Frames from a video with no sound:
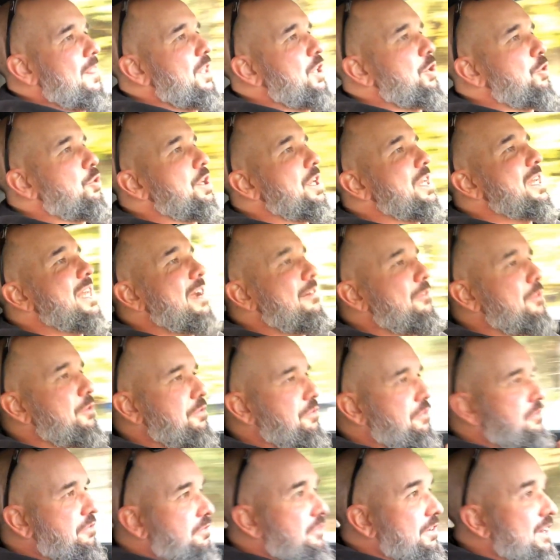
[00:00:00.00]
You can never
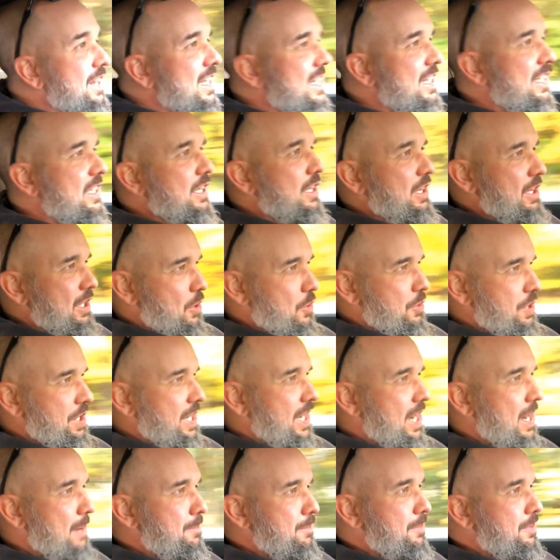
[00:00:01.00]
feel it
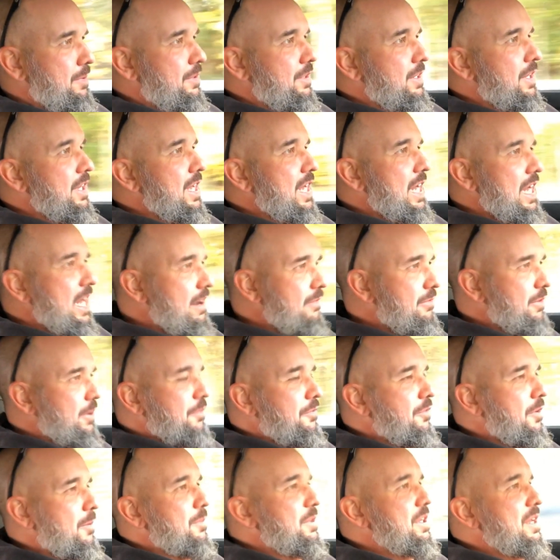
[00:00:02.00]
loading up. Even
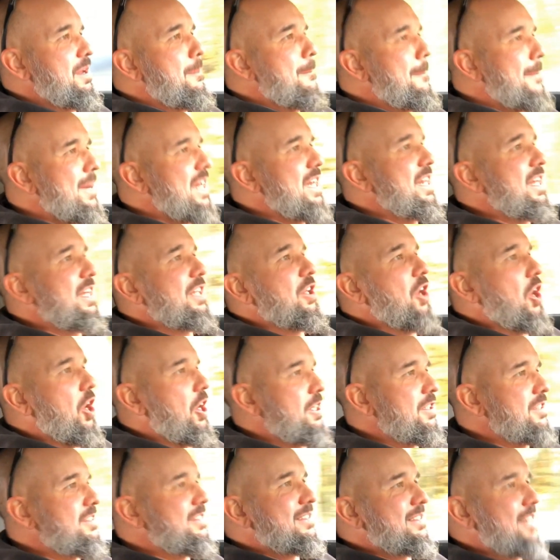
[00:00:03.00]
from the immediate
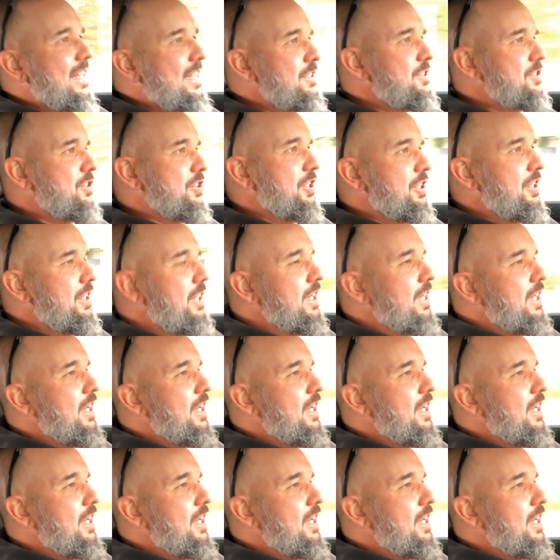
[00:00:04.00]
on center,